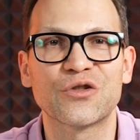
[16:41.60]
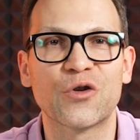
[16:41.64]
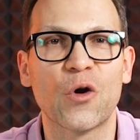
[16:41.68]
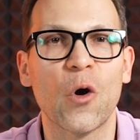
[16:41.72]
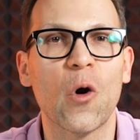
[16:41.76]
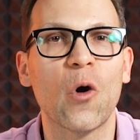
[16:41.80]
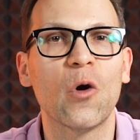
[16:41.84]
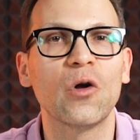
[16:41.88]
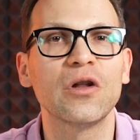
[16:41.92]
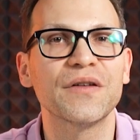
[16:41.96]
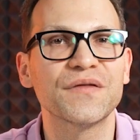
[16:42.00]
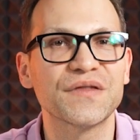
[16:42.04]

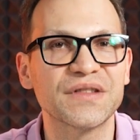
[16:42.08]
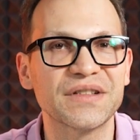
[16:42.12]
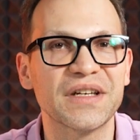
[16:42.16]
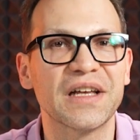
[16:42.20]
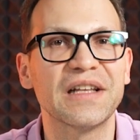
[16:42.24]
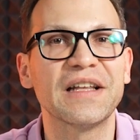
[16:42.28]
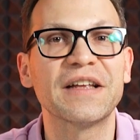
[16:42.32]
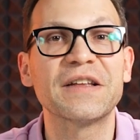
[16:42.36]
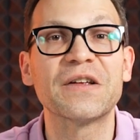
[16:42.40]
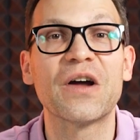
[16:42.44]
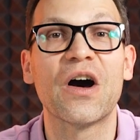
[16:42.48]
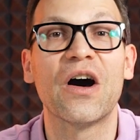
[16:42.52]
goal of
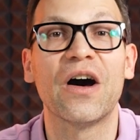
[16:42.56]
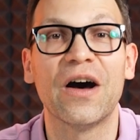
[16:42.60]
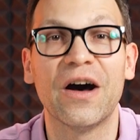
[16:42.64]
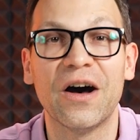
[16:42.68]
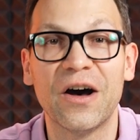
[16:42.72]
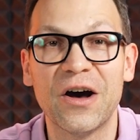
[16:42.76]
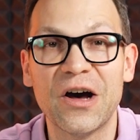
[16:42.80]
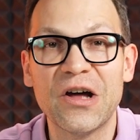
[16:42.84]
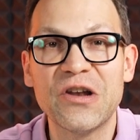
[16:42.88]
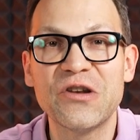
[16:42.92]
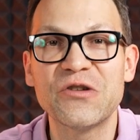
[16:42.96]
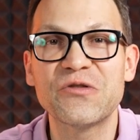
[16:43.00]
selling
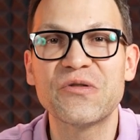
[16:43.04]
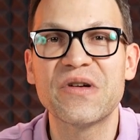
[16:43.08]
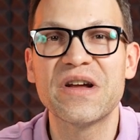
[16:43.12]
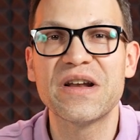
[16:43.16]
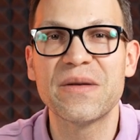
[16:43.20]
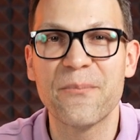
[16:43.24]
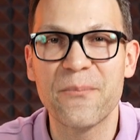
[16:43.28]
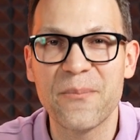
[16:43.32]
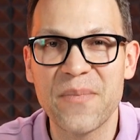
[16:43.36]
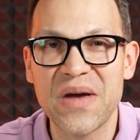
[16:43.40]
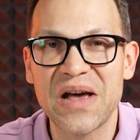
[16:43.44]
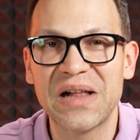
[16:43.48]
100
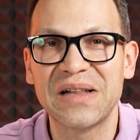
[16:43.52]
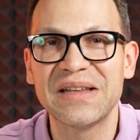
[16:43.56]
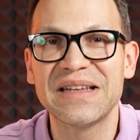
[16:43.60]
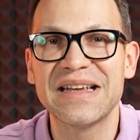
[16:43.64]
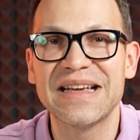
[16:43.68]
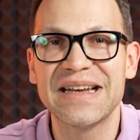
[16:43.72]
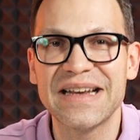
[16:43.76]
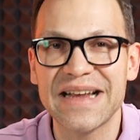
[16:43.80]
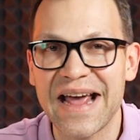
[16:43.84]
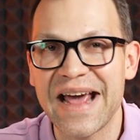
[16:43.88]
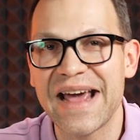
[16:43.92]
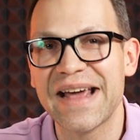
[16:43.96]

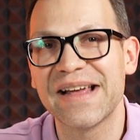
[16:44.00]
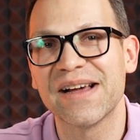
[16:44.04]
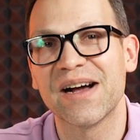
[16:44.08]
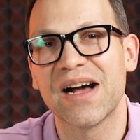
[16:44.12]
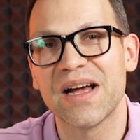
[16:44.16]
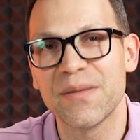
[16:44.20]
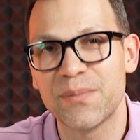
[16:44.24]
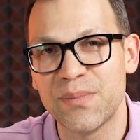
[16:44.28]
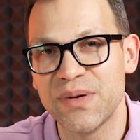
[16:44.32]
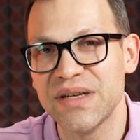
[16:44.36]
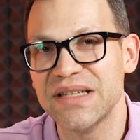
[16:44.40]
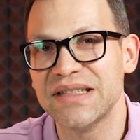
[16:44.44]
million
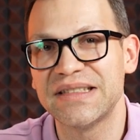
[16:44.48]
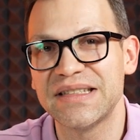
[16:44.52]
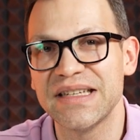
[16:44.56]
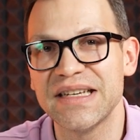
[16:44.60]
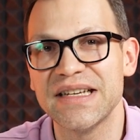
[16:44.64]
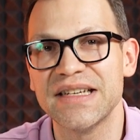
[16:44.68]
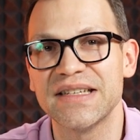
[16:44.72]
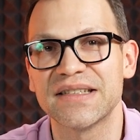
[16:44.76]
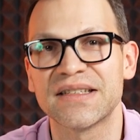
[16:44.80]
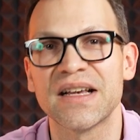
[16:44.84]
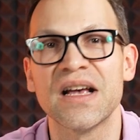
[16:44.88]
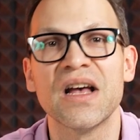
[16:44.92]
AI
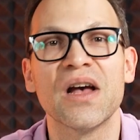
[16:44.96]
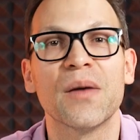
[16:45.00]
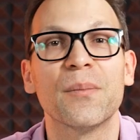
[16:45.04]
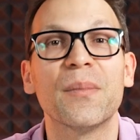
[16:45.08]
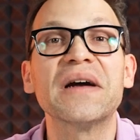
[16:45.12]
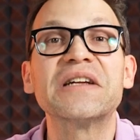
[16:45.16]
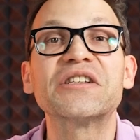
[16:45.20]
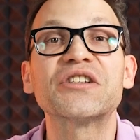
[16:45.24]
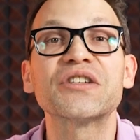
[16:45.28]
PCs by